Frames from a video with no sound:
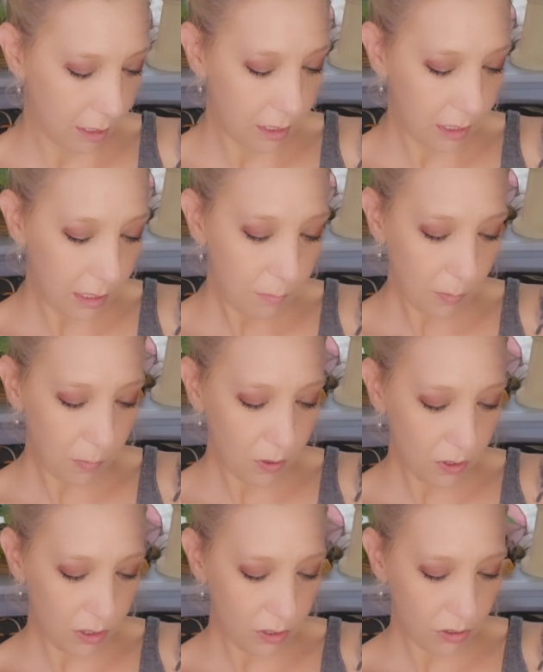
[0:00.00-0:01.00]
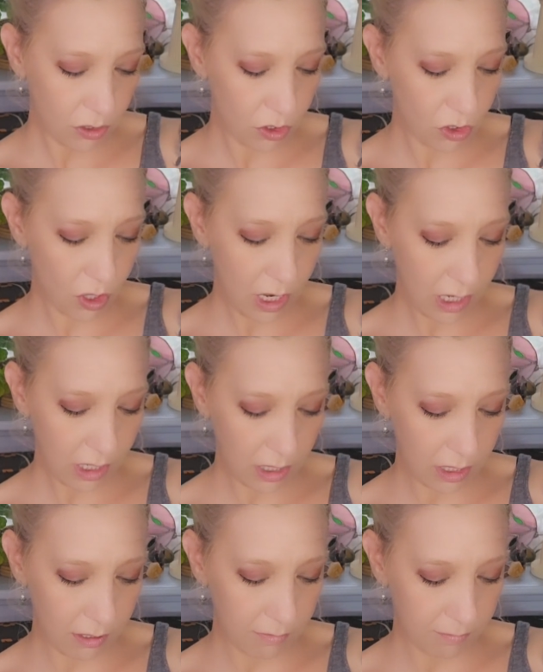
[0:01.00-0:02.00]
A deep personal
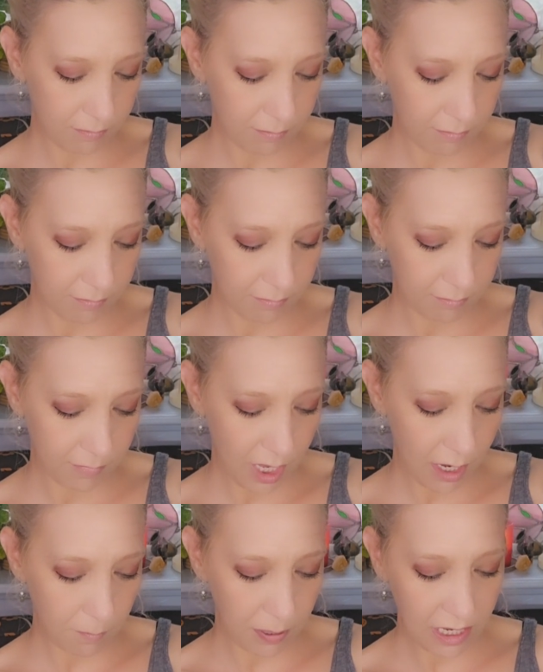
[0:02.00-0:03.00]
strength and